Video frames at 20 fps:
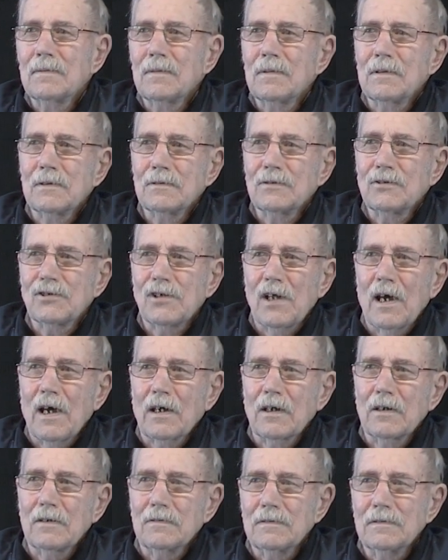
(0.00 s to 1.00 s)
and
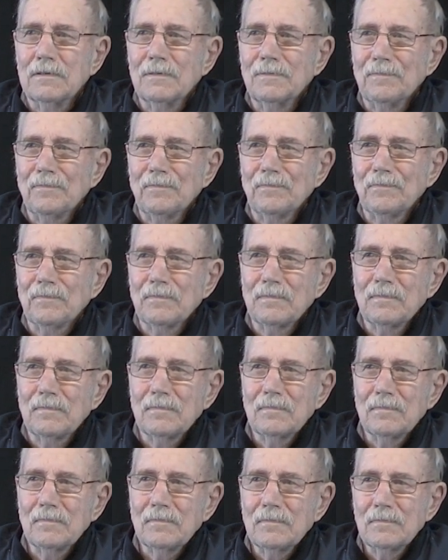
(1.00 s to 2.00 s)
stack it
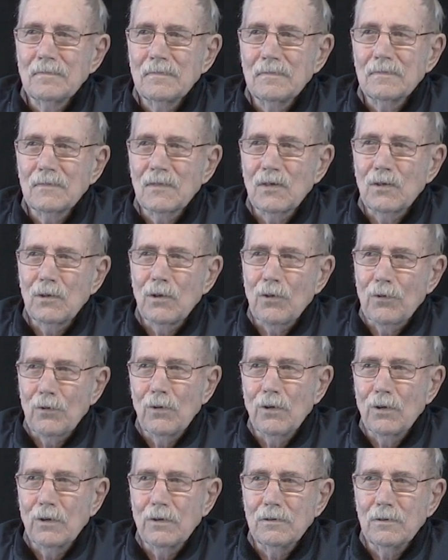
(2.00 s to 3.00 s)
or
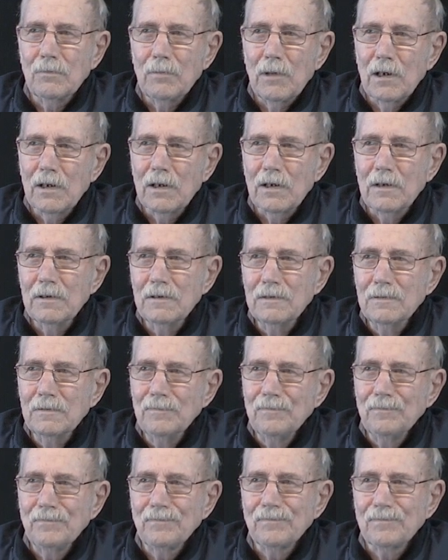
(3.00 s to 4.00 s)
throw it in the barn,
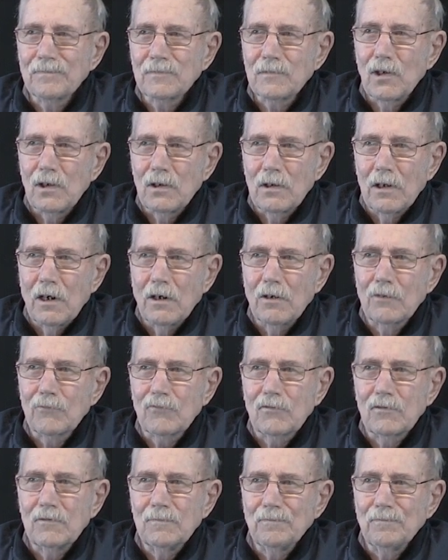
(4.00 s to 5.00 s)
in the loft.